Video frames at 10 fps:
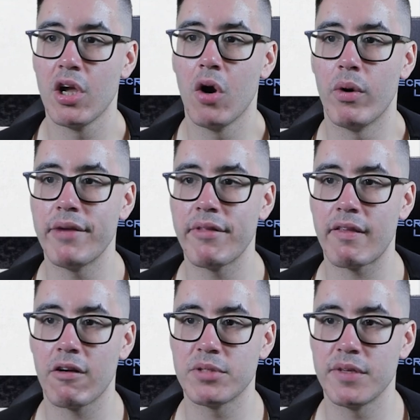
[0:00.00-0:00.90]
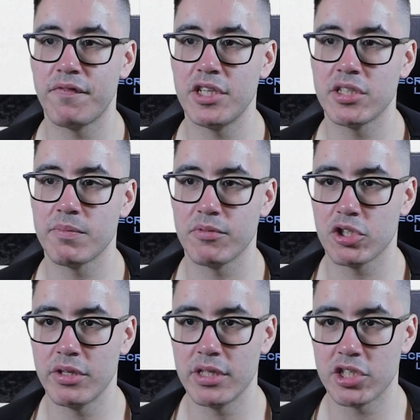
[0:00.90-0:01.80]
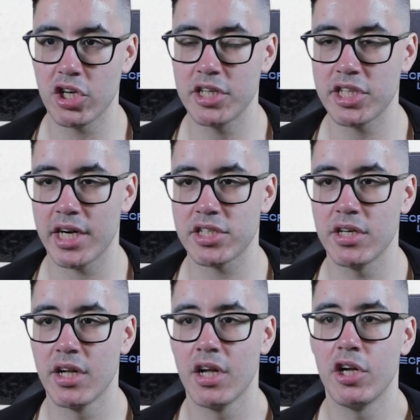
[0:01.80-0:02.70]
Whenever this operative finishes during the charge action,